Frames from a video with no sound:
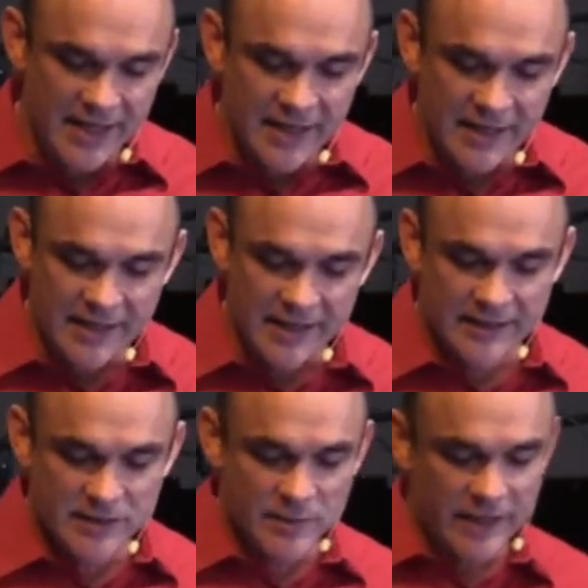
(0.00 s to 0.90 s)
he
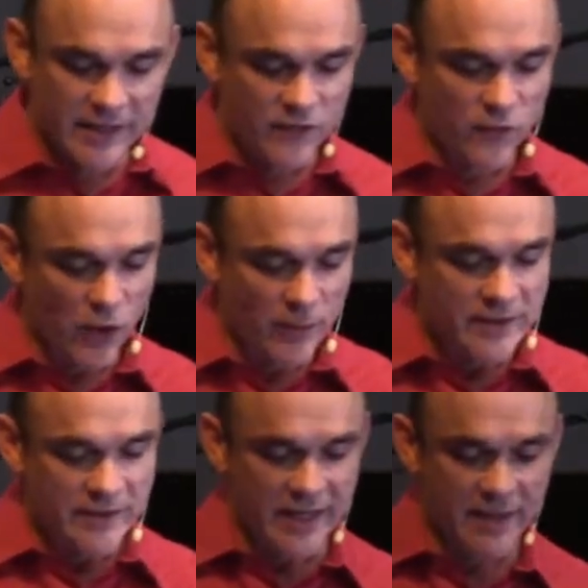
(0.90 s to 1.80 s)
to be conformed
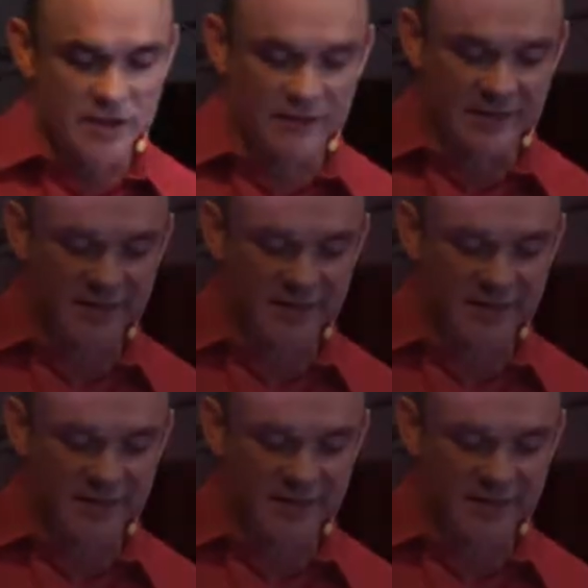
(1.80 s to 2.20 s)
to the image of his